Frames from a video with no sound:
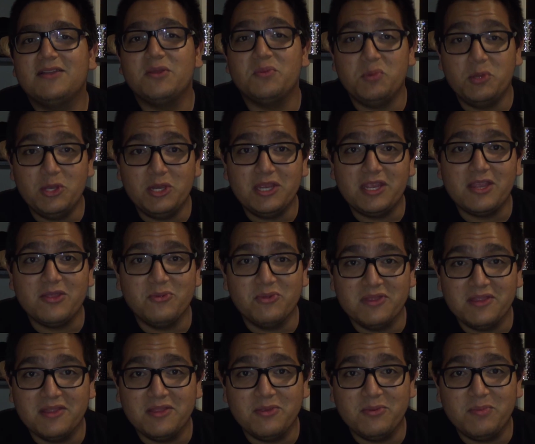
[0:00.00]
communicate
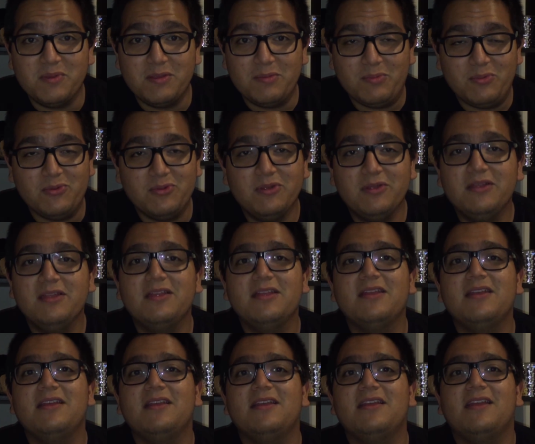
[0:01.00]
with other people
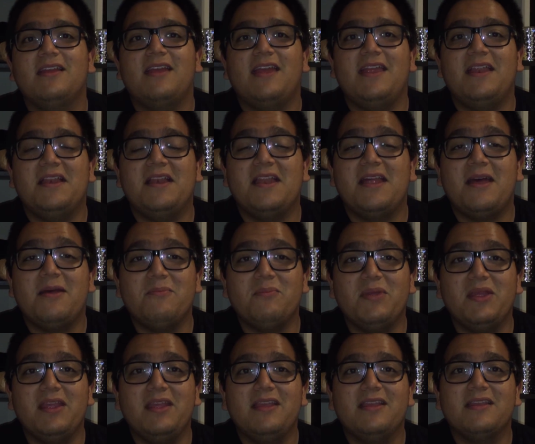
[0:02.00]
and not
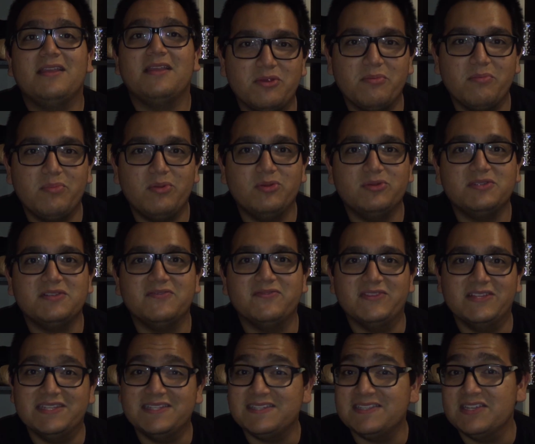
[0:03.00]
make
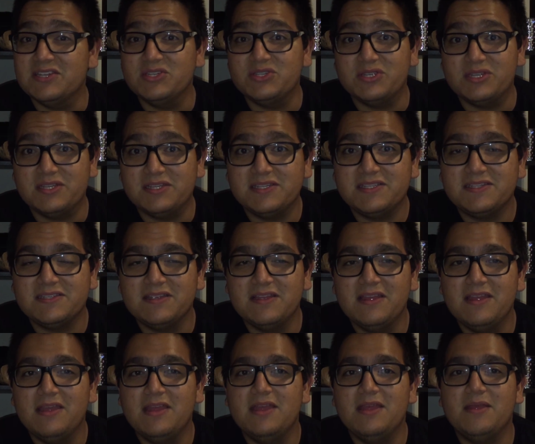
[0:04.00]
impulsive decisions
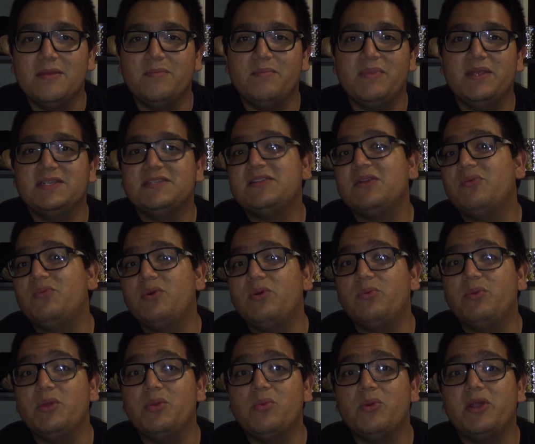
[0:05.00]
based on
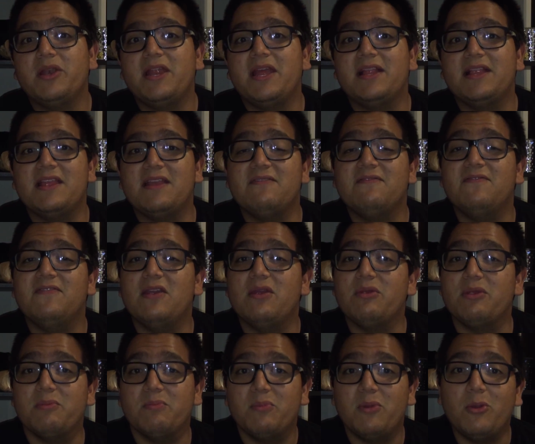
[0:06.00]
what we want at that
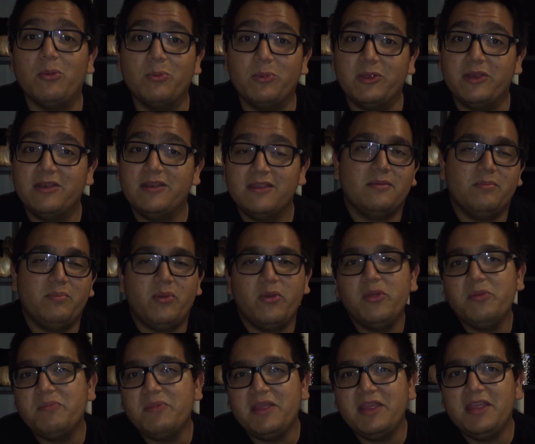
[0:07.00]
very moment.
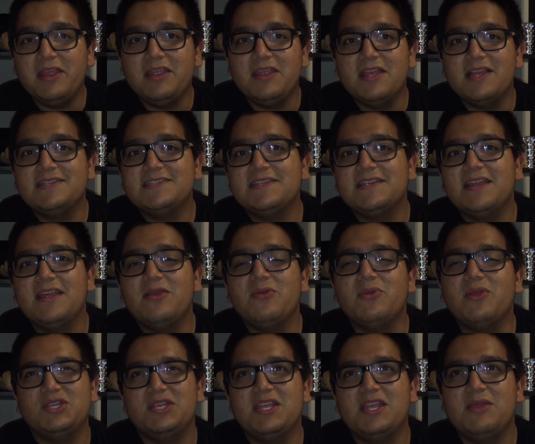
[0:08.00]
Point being, yesterday
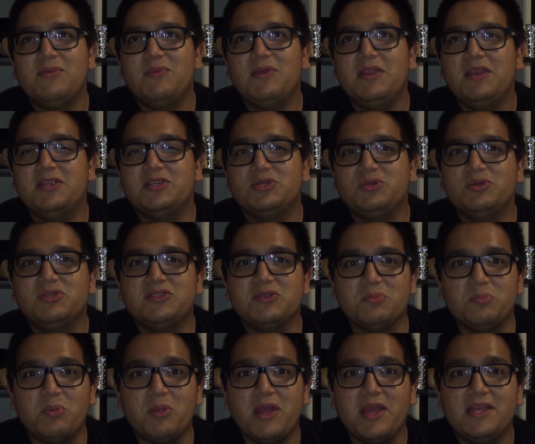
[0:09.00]
she came in and she was
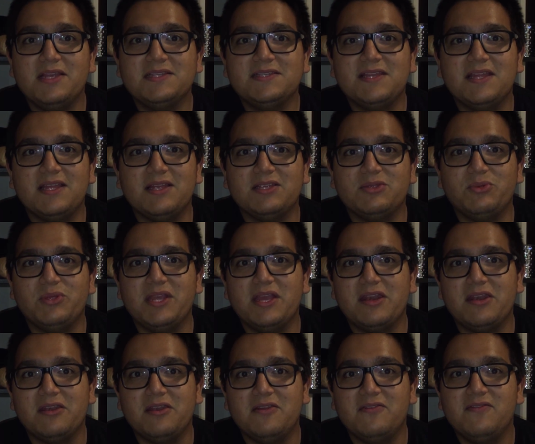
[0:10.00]
surprised that we
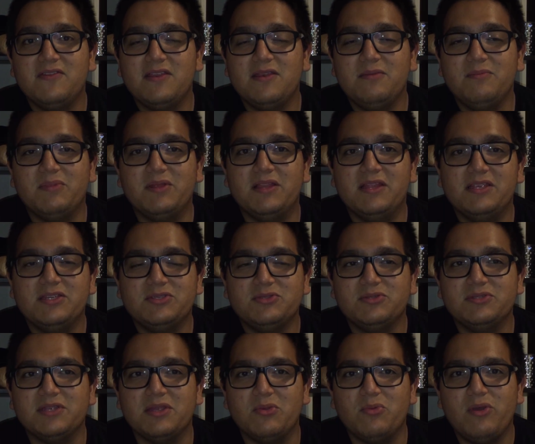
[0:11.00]
got an oven, but then she
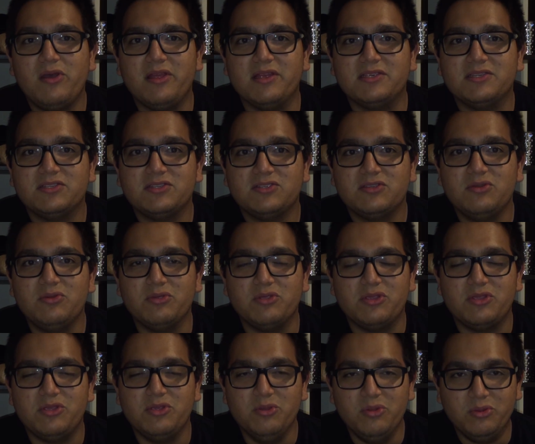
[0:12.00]
was like, wow, it's so
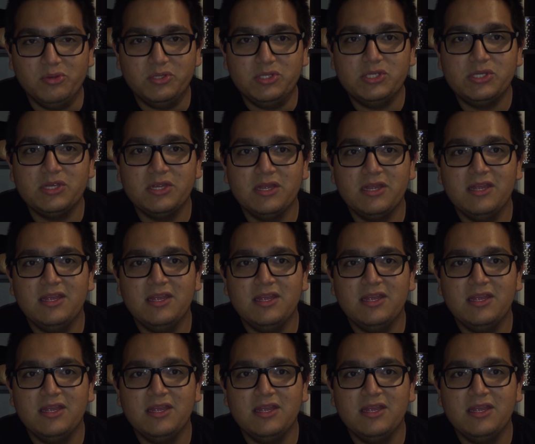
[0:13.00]
huge.